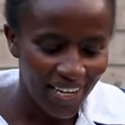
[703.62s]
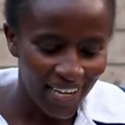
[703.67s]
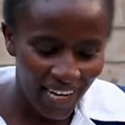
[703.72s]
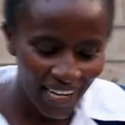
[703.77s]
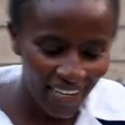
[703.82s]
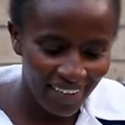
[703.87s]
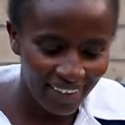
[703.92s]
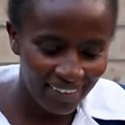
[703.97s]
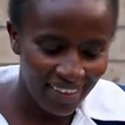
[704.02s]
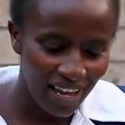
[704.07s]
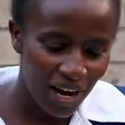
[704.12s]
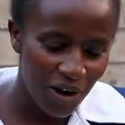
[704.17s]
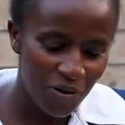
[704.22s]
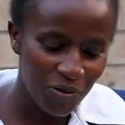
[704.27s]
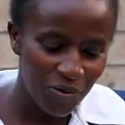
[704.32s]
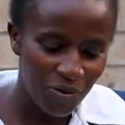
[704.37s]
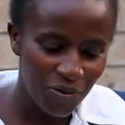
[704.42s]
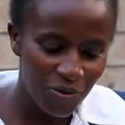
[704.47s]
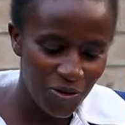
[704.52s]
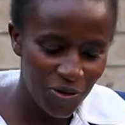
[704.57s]
And
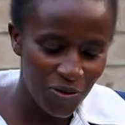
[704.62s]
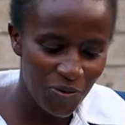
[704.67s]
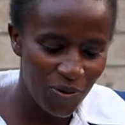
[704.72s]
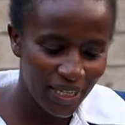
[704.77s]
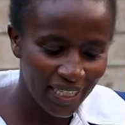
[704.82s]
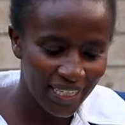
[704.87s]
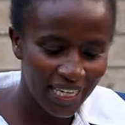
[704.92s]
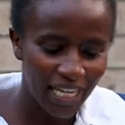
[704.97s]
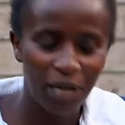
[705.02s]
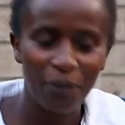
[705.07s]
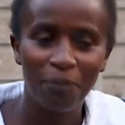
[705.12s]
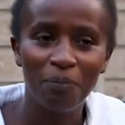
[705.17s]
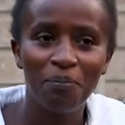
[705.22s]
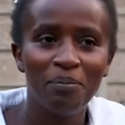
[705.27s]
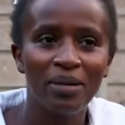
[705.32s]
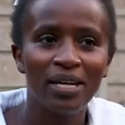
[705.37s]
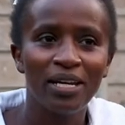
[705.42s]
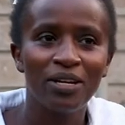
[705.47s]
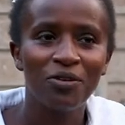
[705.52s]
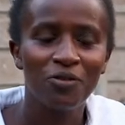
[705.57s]
thou you will keep
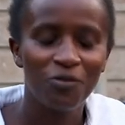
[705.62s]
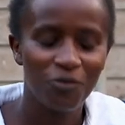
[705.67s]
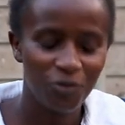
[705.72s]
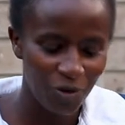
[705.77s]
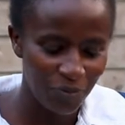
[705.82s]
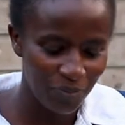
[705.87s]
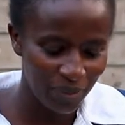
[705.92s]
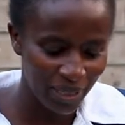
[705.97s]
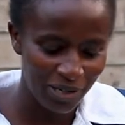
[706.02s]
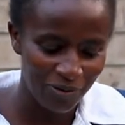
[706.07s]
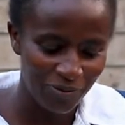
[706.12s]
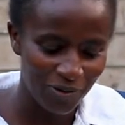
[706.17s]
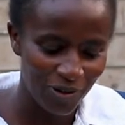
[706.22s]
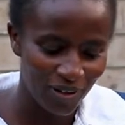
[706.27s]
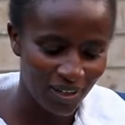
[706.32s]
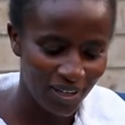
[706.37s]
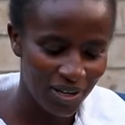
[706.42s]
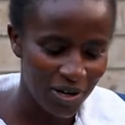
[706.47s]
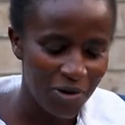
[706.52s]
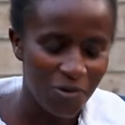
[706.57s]
me from
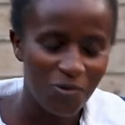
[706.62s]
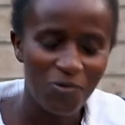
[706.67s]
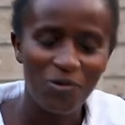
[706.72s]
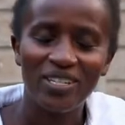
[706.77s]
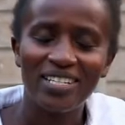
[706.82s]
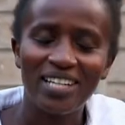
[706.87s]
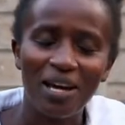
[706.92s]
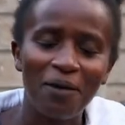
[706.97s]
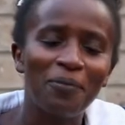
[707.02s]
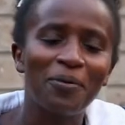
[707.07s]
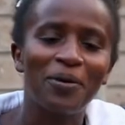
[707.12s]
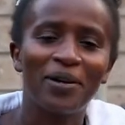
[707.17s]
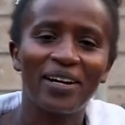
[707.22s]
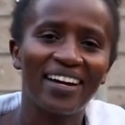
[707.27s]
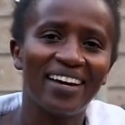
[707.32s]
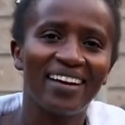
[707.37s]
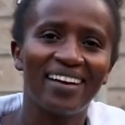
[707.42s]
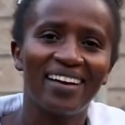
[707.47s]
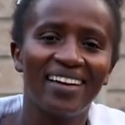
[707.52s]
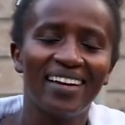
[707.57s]
evil. What a
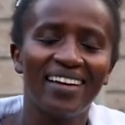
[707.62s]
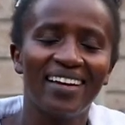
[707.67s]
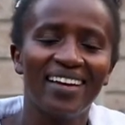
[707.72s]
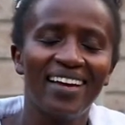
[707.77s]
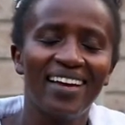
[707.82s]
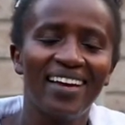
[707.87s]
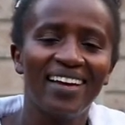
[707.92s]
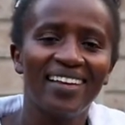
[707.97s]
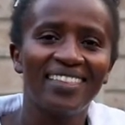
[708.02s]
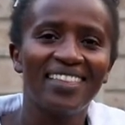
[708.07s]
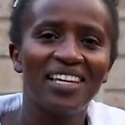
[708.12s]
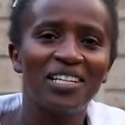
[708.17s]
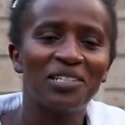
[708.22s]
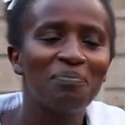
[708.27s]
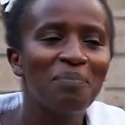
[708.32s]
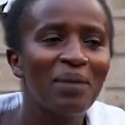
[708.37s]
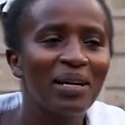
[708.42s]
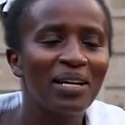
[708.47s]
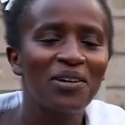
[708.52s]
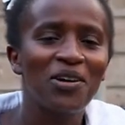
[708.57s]
prayer. That
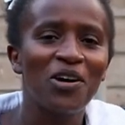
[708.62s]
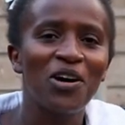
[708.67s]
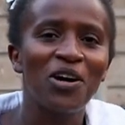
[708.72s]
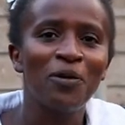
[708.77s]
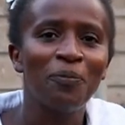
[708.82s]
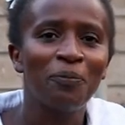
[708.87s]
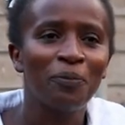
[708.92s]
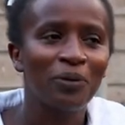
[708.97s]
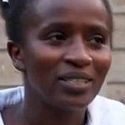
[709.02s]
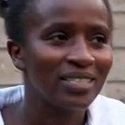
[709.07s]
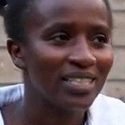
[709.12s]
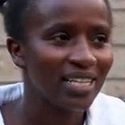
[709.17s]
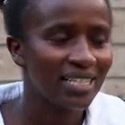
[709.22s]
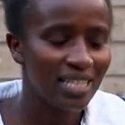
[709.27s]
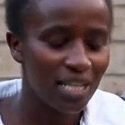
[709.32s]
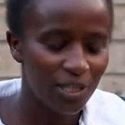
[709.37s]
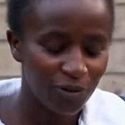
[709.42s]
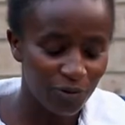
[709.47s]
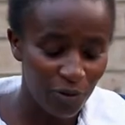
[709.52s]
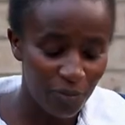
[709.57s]
may God protect
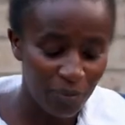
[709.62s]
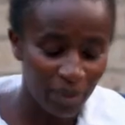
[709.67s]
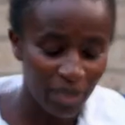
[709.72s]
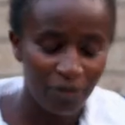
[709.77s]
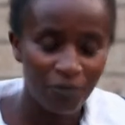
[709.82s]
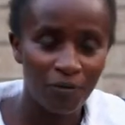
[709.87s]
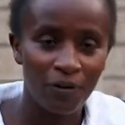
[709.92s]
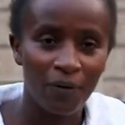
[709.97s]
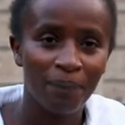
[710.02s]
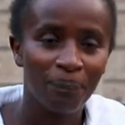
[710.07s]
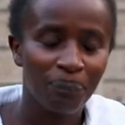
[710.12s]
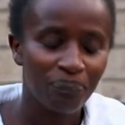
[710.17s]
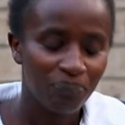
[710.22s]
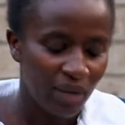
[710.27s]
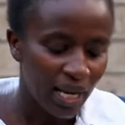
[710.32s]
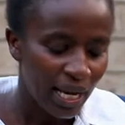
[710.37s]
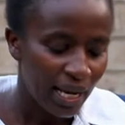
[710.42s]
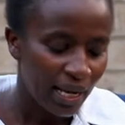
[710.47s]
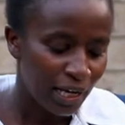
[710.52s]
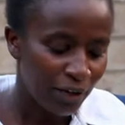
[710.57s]
us from evil.
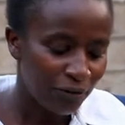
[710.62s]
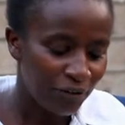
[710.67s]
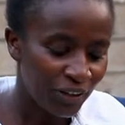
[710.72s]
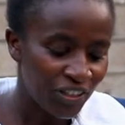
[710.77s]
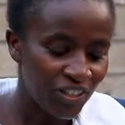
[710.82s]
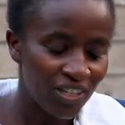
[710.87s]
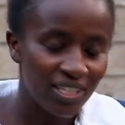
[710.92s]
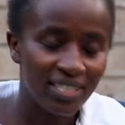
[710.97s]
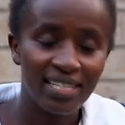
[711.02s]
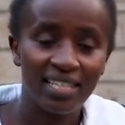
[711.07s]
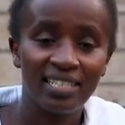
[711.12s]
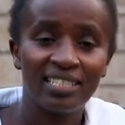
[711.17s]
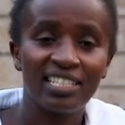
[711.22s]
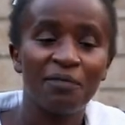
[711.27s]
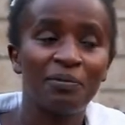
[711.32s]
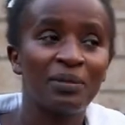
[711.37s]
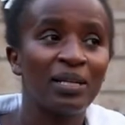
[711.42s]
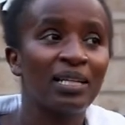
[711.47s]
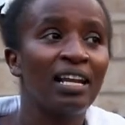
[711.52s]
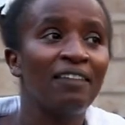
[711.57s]
Ephesians 6
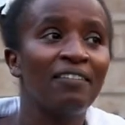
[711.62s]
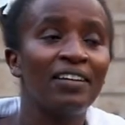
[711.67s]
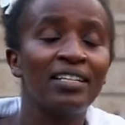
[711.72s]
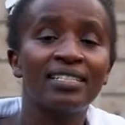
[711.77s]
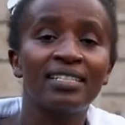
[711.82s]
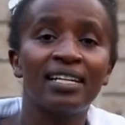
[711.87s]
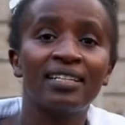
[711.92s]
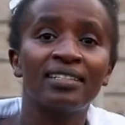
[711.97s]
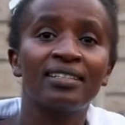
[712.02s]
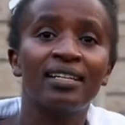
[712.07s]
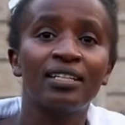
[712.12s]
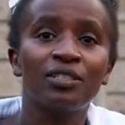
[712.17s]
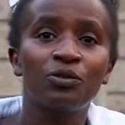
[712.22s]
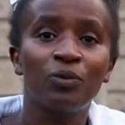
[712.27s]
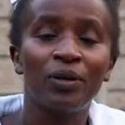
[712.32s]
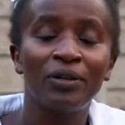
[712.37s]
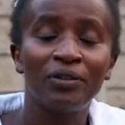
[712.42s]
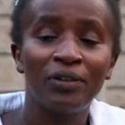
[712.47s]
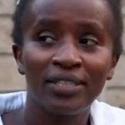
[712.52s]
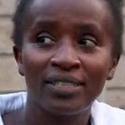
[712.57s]
chapter 11 says that
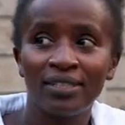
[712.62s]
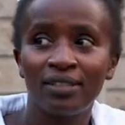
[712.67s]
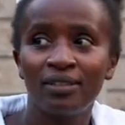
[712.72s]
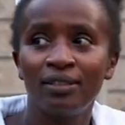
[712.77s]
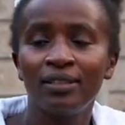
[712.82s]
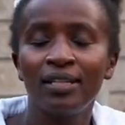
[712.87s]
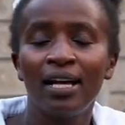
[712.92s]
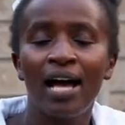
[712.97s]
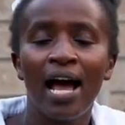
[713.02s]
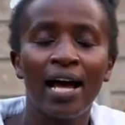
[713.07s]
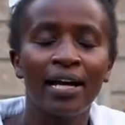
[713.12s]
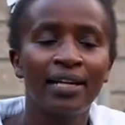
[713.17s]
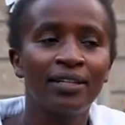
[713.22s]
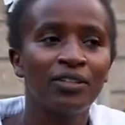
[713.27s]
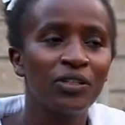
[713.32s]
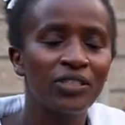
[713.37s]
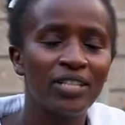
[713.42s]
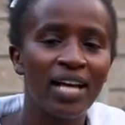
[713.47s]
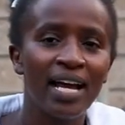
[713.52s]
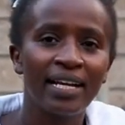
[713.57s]
we wrestle
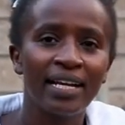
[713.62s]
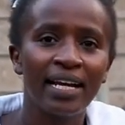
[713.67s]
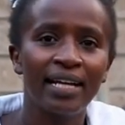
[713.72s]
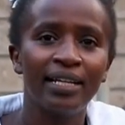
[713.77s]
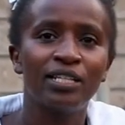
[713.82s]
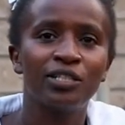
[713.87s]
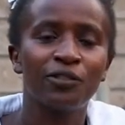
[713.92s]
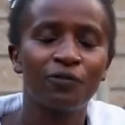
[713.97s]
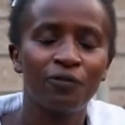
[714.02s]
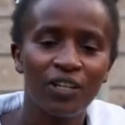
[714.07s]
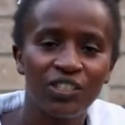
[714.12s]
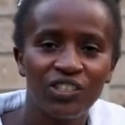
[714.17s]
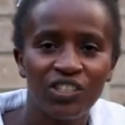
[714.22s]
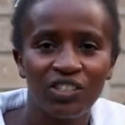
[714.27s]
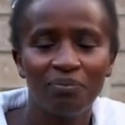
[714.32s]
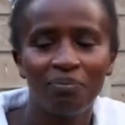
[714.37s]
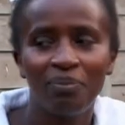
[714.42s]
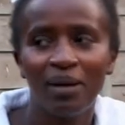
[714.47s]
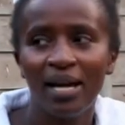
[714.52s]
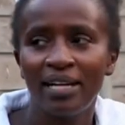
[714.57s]
not against flesh
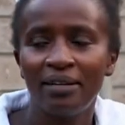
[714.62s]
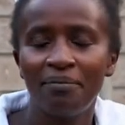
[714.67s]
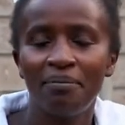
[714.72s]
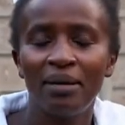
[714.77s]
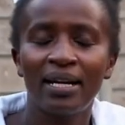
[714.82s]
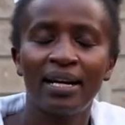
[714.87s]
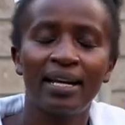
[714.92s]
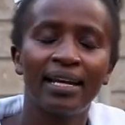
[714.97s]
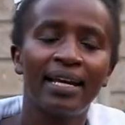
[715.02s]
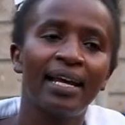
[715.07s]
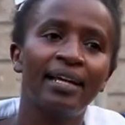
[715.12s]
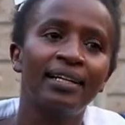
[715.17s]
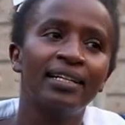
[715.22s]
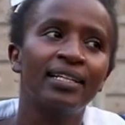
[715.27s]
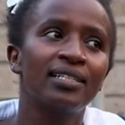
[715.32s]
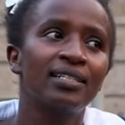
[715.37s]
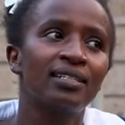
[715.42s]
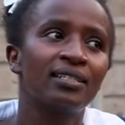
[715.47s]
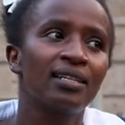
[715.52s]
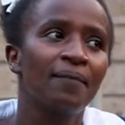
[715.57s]
and blood, but
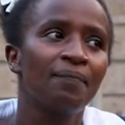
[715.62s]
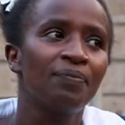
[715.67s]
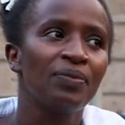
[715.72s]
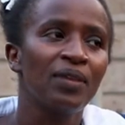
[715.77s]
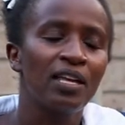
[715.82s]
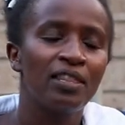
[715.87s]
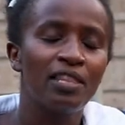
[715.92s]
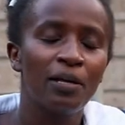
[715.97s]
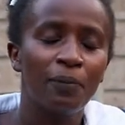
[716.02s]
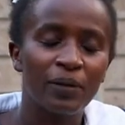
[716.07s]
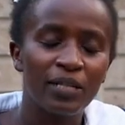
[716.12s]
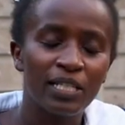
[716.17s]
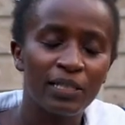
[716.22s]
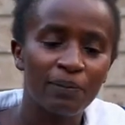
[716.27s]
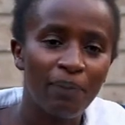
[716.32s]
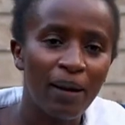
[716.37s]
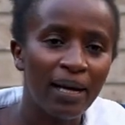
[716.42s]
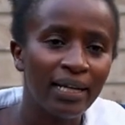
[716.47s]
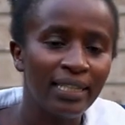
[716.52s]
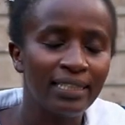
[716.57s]
against the
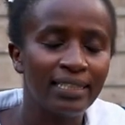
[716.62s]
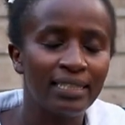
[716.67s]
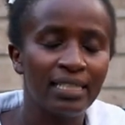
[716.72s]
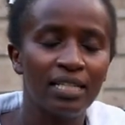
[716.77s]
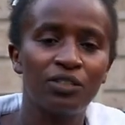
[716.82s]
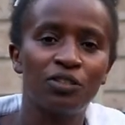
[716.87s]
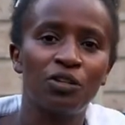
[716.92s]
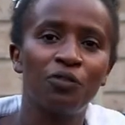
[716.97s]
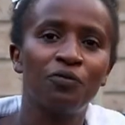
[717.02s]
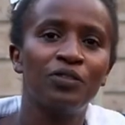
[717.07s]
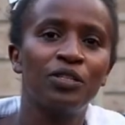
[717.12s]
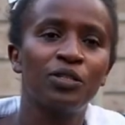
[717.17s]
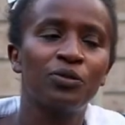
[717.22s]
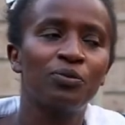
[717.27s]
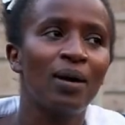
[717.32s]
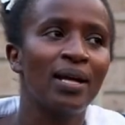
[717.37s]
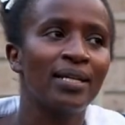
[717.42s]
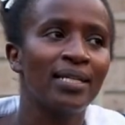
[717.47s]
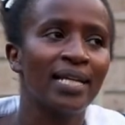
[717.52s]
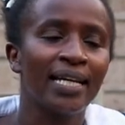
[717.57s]
principalities of this
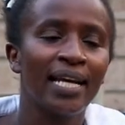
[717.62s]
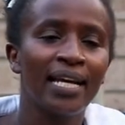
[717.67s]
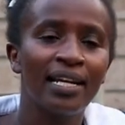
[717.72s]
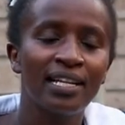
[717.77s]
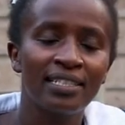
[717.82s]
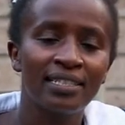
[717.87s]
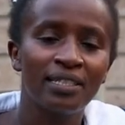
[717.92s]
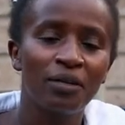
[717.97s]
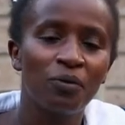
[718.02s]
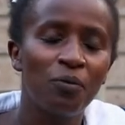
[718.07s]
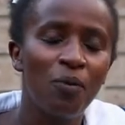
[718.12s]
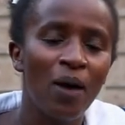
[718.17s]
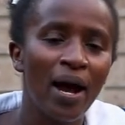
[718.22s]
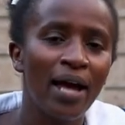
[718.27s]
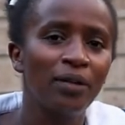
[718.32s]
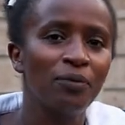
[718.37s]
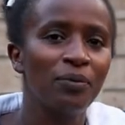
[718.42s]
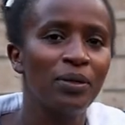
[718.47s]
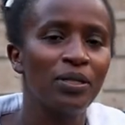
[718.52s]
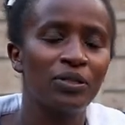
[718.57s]
world, against the
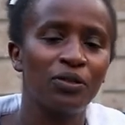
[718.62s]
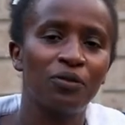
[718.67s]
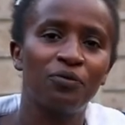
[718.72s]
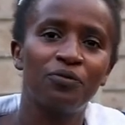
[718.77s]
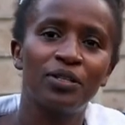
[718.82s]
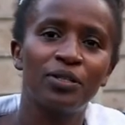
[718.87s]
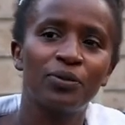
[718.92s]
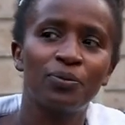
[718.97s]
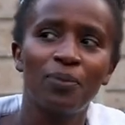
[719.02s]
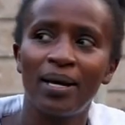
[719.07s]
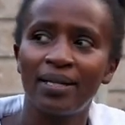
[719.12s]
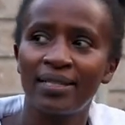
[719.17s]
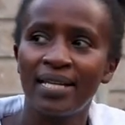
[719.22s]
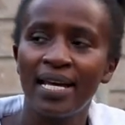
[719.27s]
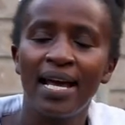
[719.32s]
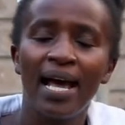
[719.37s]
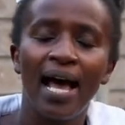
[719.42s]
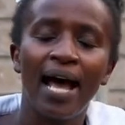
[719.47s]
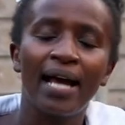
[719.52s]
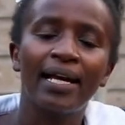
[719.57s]
whirlwinds of this world,
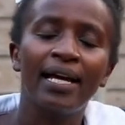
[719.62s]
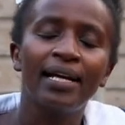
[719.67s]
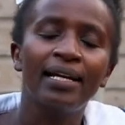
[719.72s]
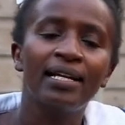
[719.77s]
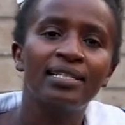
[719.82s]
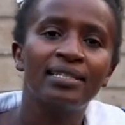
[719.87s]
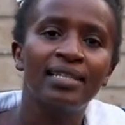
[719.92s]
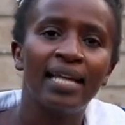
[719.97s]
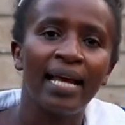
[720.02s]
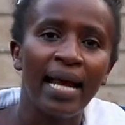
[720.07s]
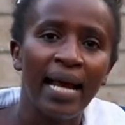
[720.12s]
against the